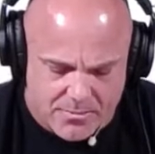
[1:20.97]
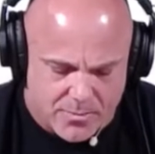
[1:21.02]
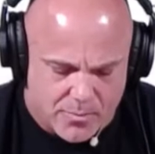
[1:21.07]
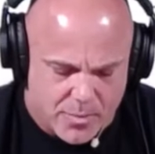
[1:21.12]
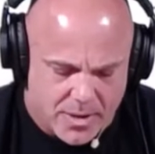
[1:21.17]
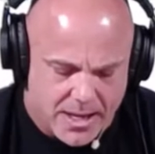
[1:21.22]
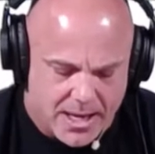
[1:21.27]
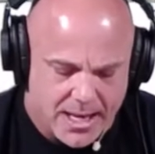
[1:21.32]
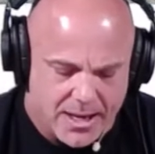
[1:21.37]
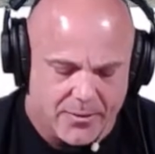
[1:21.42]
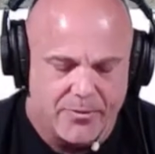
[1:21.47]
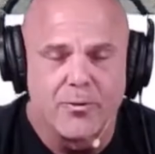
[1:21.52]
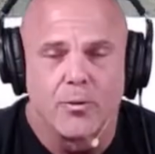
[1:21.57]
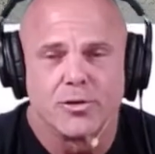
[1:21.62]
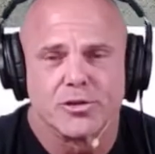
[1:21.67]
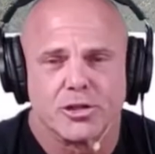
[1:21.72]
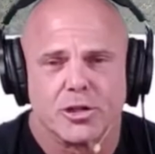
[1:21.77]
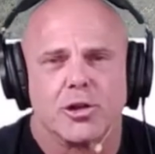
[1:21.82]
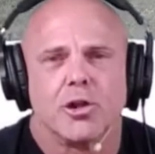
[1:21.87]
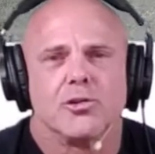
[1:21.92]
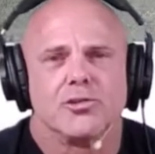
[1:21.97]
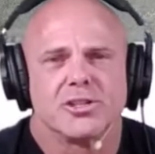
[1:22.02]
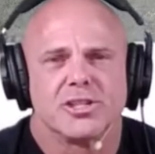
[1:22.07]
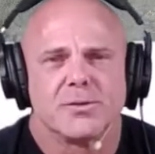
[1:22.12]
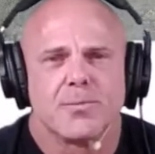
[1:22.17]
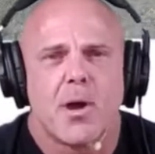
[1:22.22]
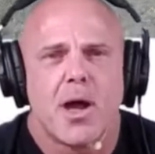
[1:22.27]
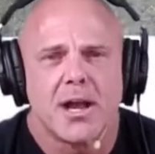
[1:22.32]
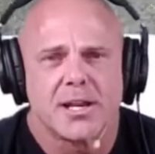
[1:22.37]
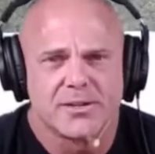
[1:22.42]
and forced to close his
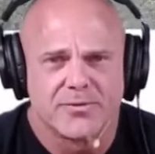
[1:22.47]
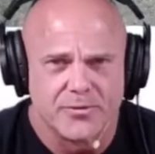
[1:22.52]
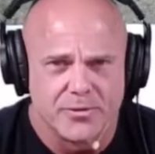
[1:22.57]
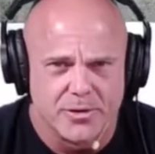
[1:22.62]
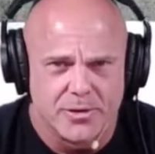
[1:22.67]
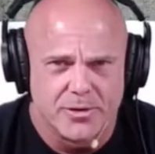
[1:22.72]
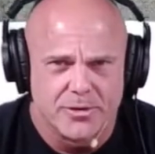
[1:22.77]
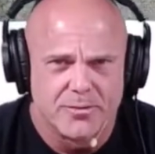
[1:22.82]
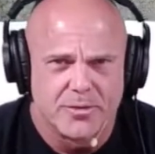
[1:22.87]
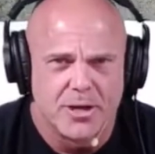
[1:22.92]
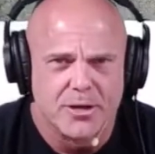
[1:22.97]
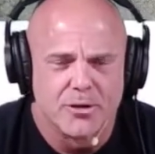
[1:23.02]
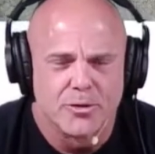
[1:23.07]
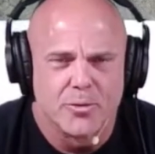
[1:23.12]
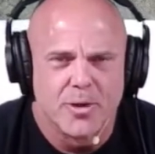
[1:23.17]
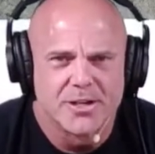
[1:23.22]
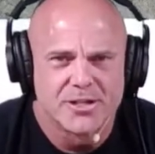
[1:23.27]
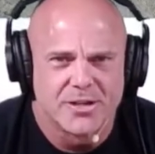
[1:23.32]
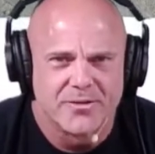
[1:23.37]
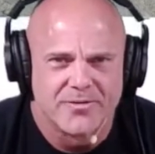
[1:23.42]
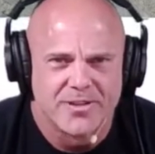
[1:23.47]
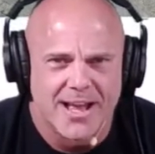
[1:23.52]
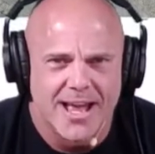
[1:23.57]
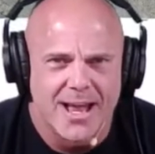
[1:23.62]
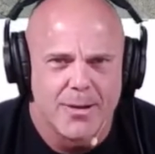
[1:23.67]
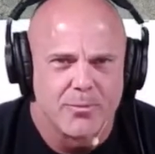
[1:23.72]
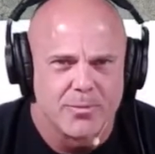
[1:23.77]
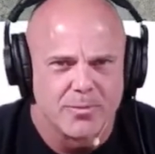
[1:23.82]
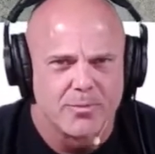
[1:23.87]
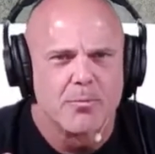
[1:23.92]
box for a duration of
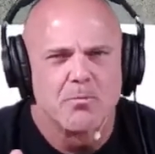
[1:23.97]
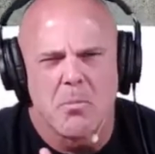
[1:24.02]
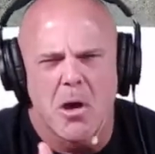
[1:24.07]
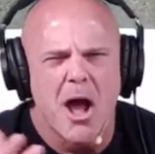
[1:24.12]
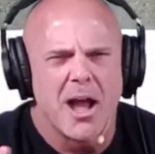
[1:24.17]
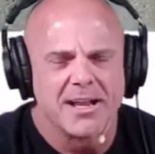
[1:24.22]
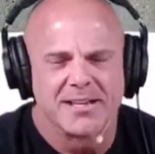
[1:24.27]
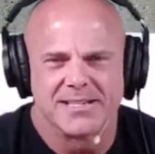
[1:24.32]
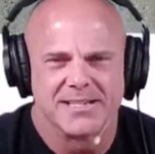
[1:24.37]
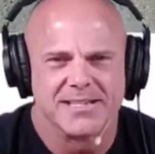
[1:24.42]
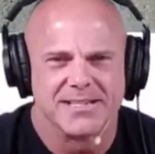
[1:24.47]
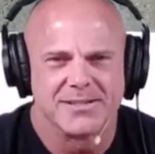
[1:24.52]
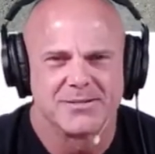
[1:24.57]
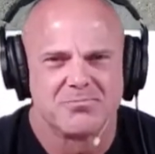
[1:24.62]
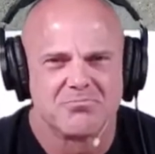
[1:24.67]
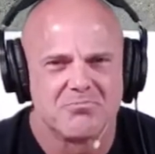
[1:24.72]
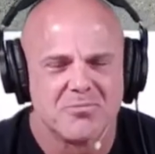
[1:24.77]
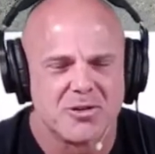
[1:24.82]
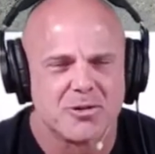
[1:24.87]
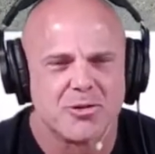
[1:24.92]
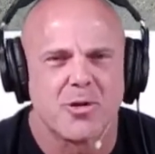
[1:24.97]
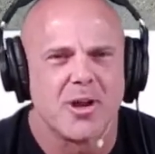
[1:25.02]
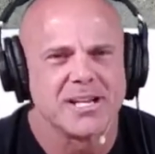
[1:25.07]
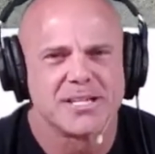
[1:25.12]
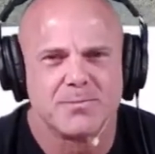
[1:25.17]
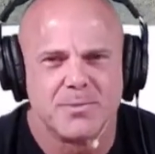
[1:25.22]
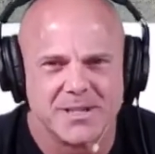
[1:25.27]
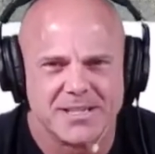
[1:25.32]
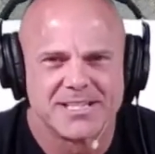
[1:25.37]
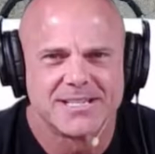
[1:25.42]
time. Box is
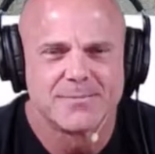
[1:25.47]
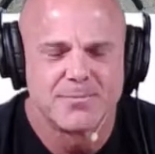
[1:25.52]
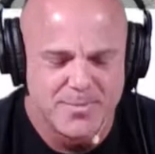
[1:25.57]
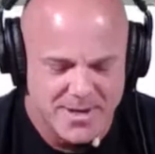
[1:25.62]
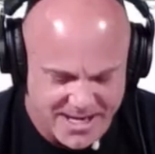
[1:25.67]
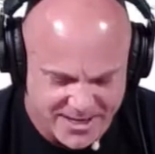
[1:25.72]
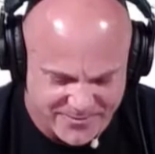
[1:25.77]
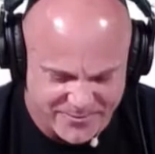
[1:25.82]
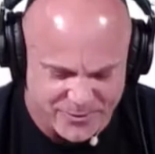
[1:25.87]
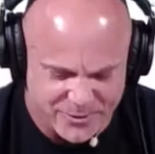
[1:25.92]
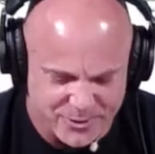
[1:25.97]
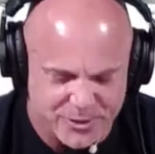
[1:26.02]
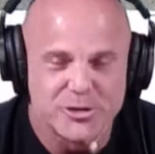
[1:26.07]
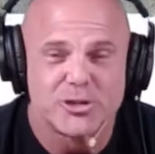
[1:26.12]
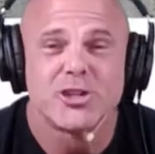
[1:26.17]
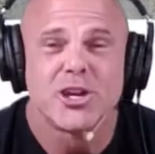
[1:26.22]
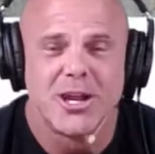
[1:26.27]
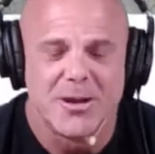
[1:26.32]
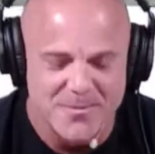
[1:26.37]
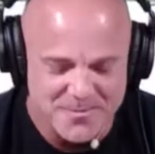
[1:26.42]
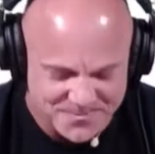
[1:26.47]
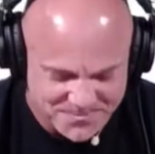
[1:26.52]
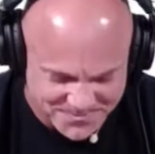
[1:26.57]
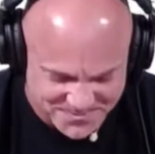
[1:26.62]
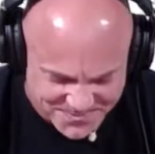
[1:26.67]
CrossFit speak for gym.